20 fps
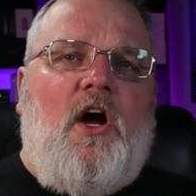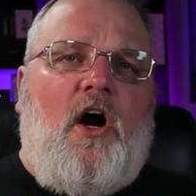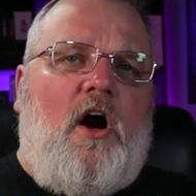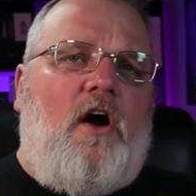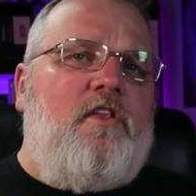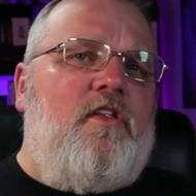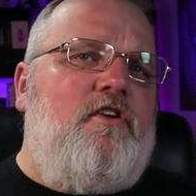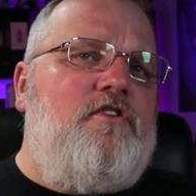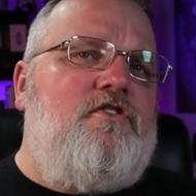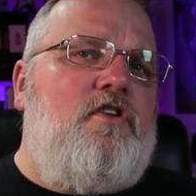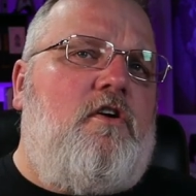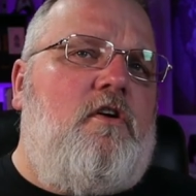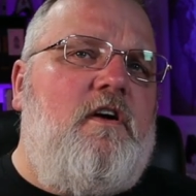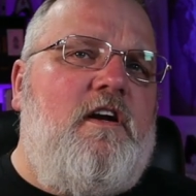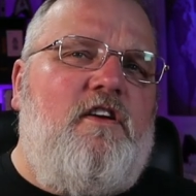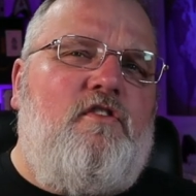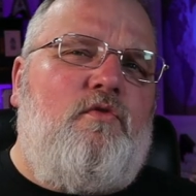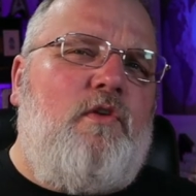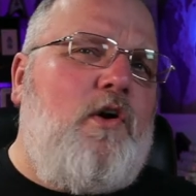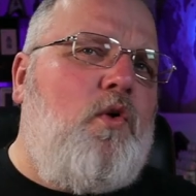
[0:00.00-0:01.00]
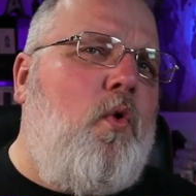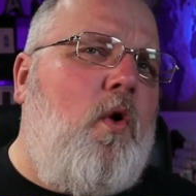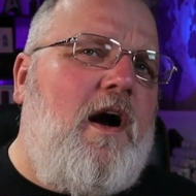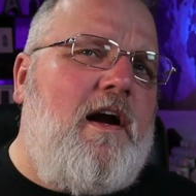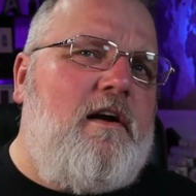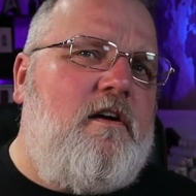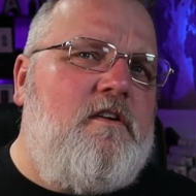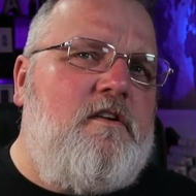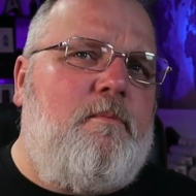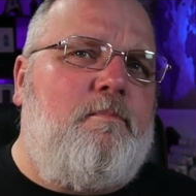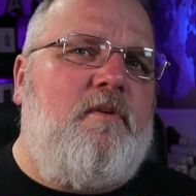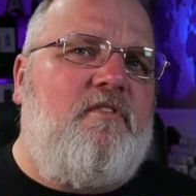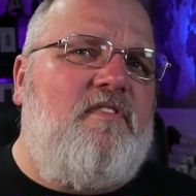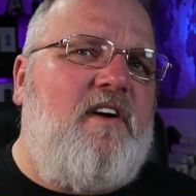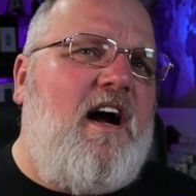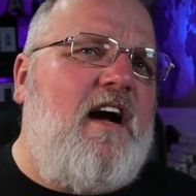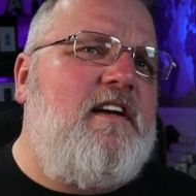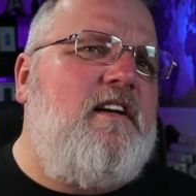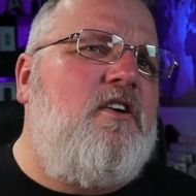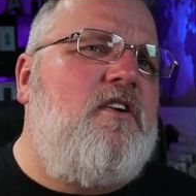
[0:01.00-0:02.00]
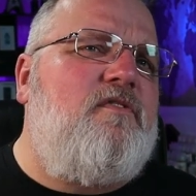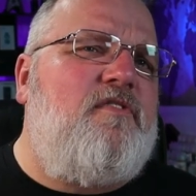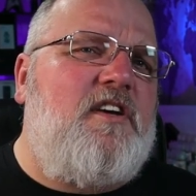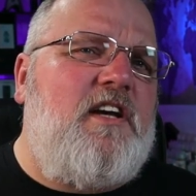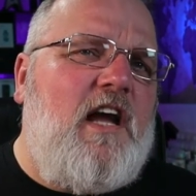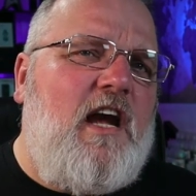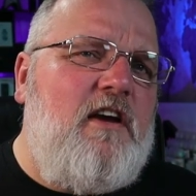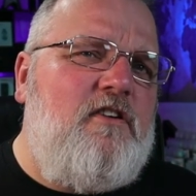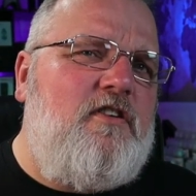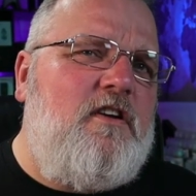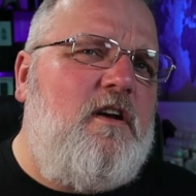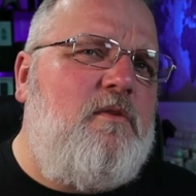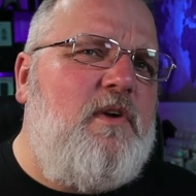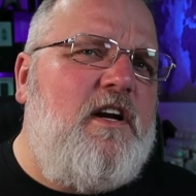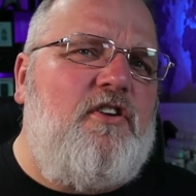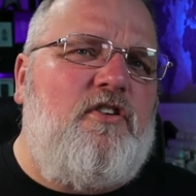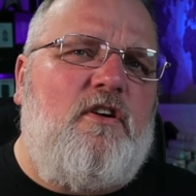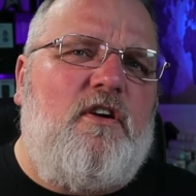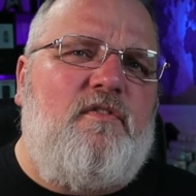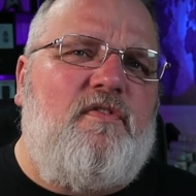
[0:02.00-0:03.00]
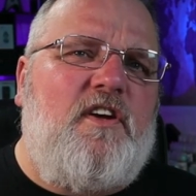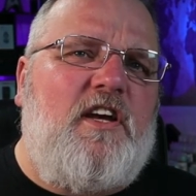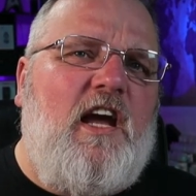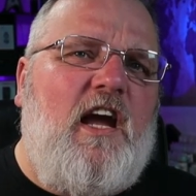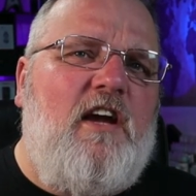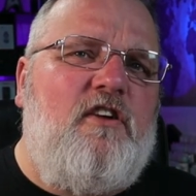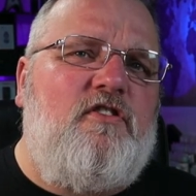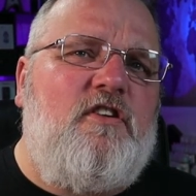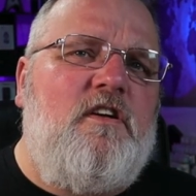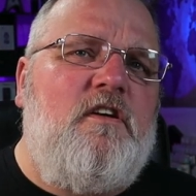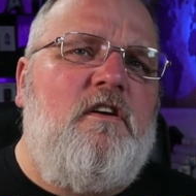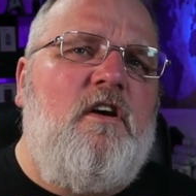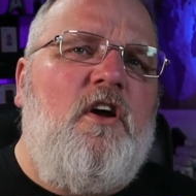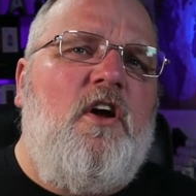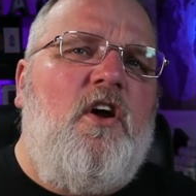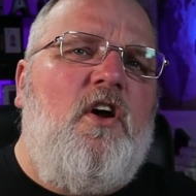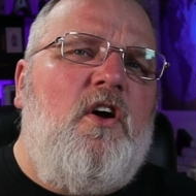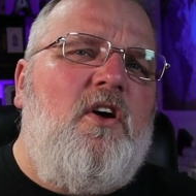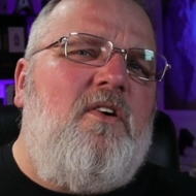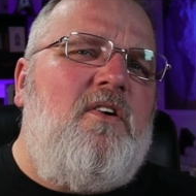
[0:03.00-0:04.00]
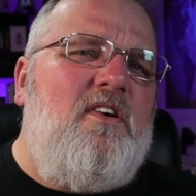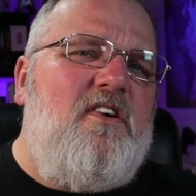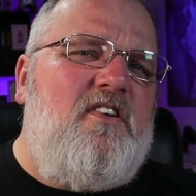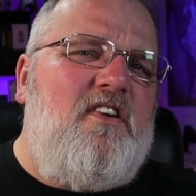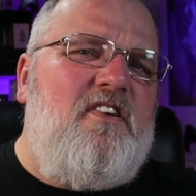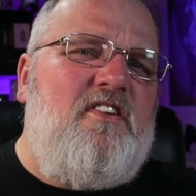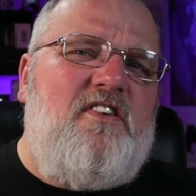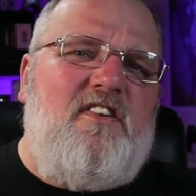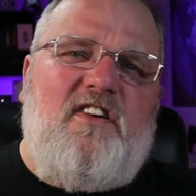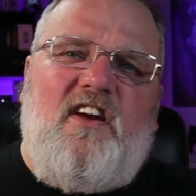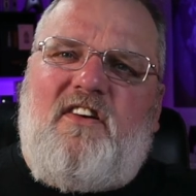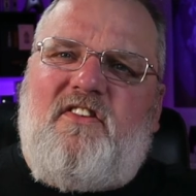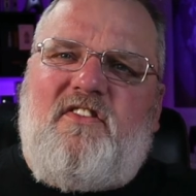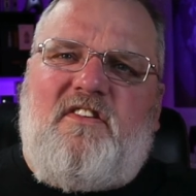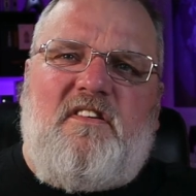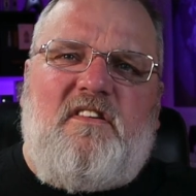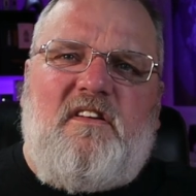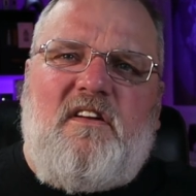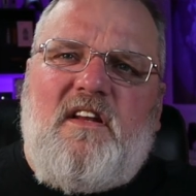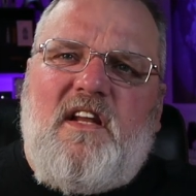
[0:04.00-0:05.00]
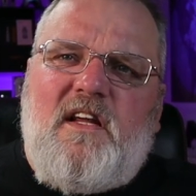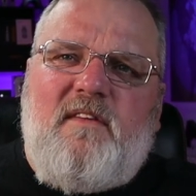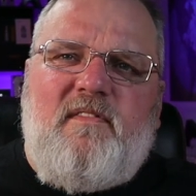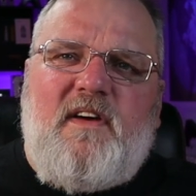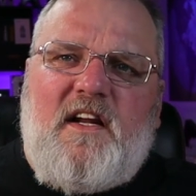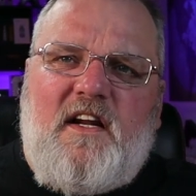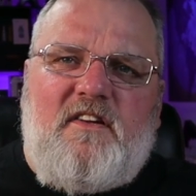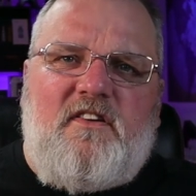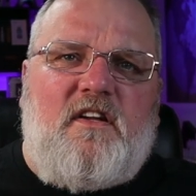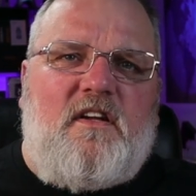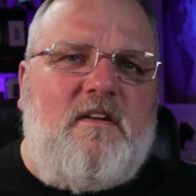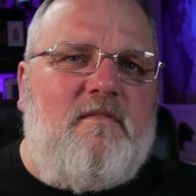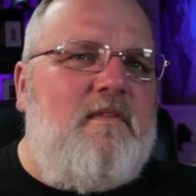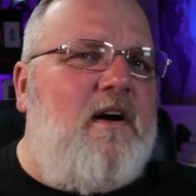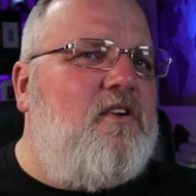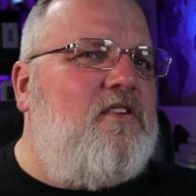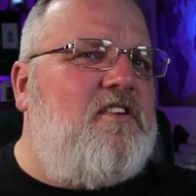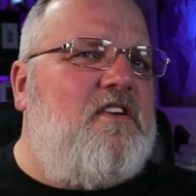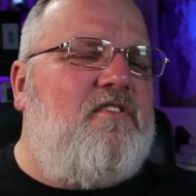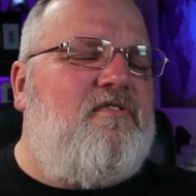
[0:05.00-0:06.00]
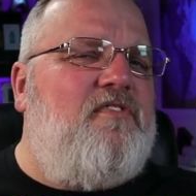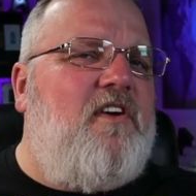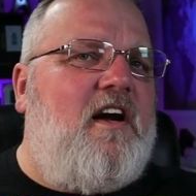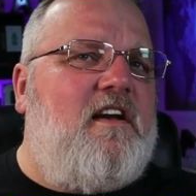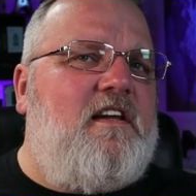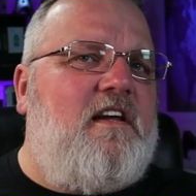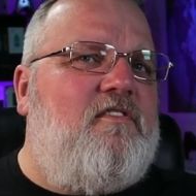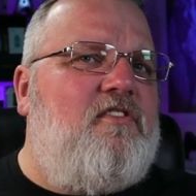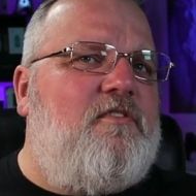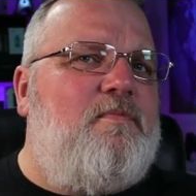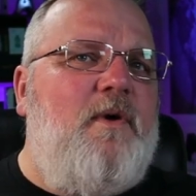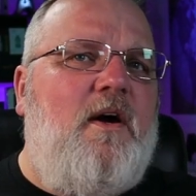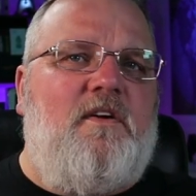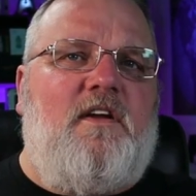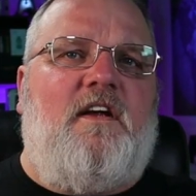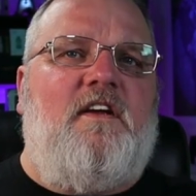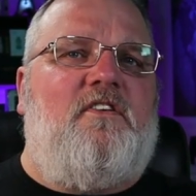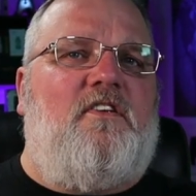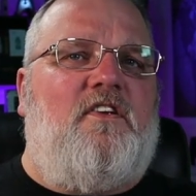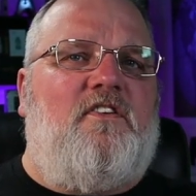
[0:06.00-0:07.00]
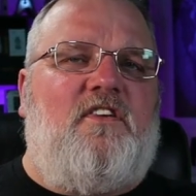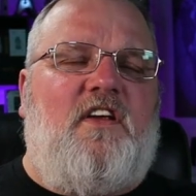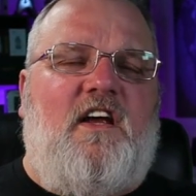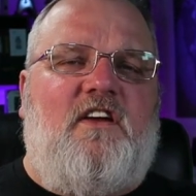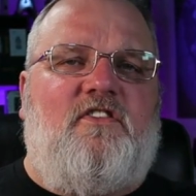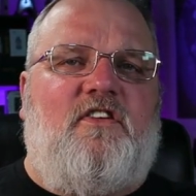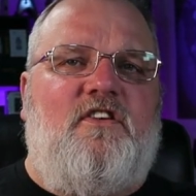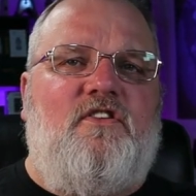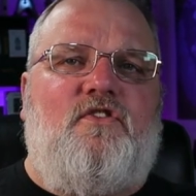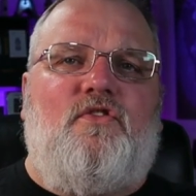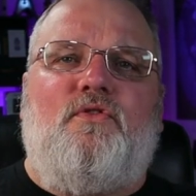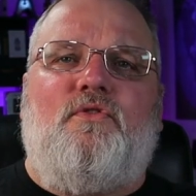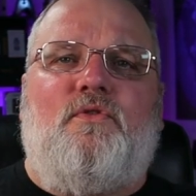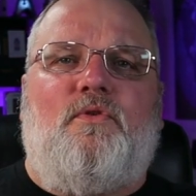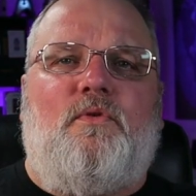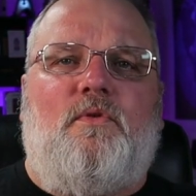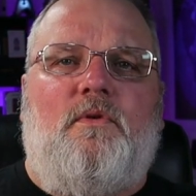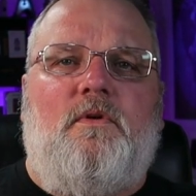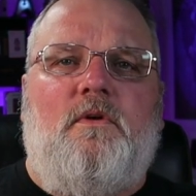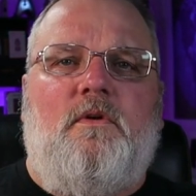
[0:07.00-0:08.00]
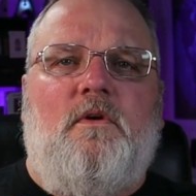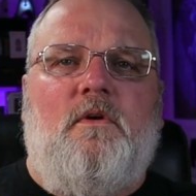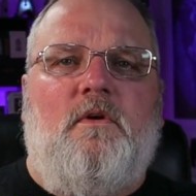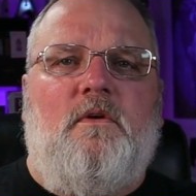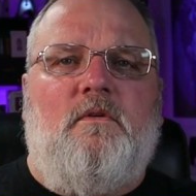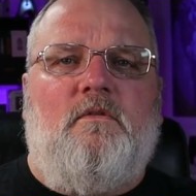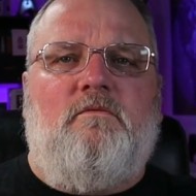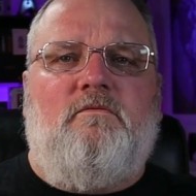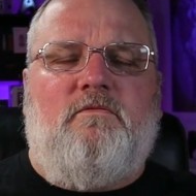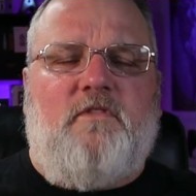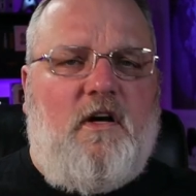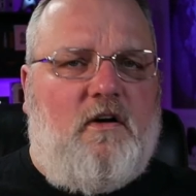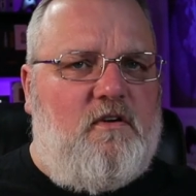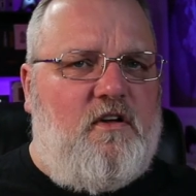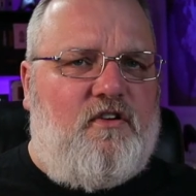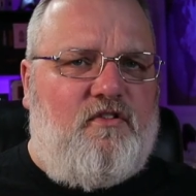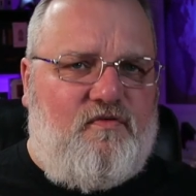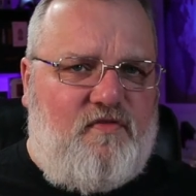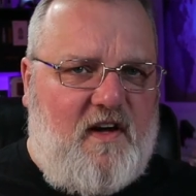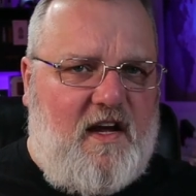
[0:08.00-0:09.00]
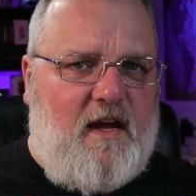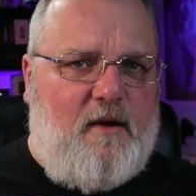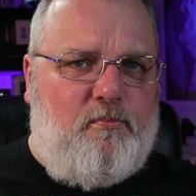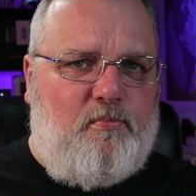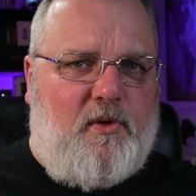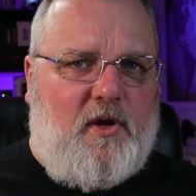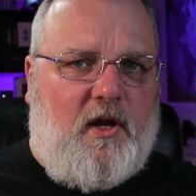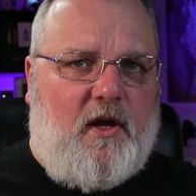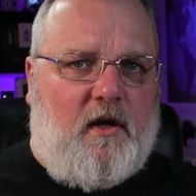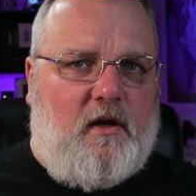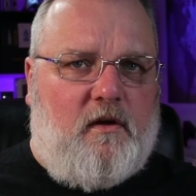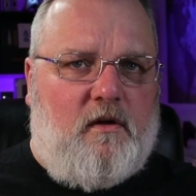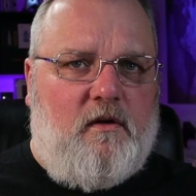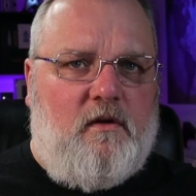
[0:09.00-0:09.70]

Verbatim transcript: Are the Duries required to provide notification and recertification, or is this just limited to the most effective smoking cessation tool known as vaping?